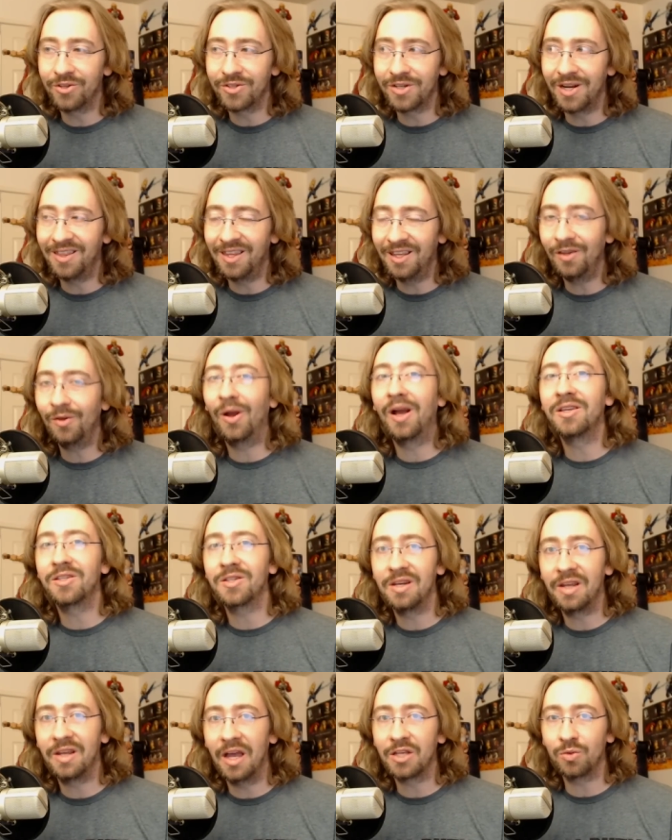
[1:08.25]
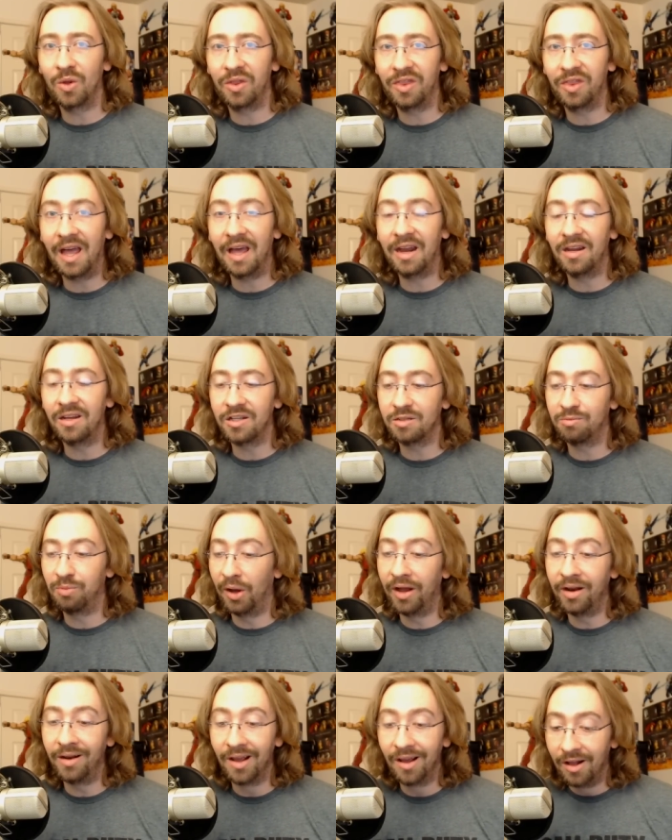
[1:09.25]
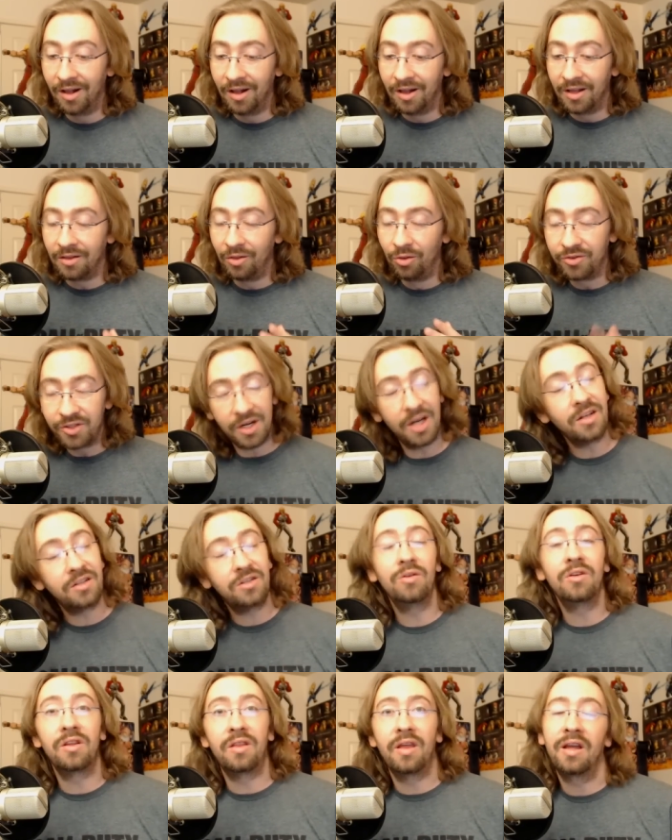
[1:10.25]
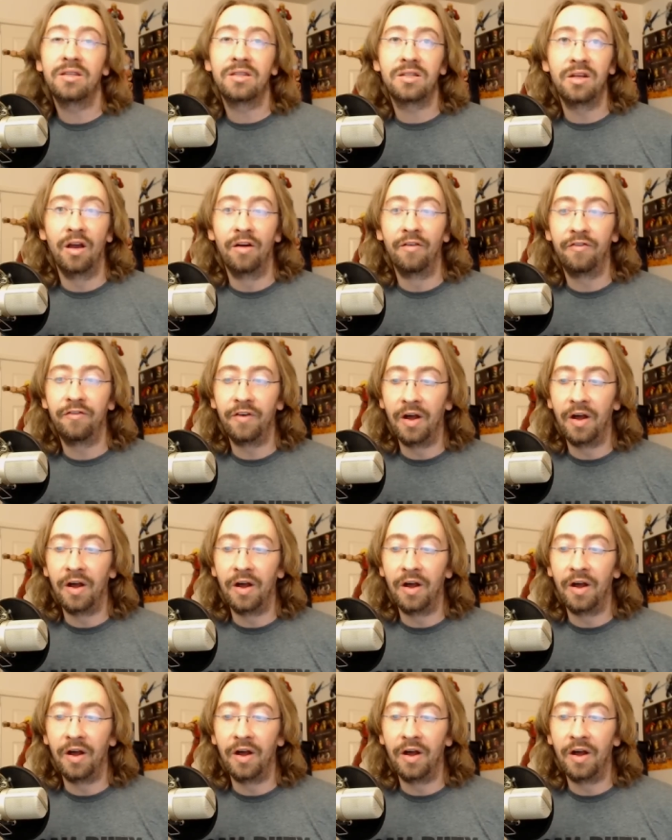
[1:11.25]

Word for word: and I think you guys can guess what that is, but stay tuned to that stuff.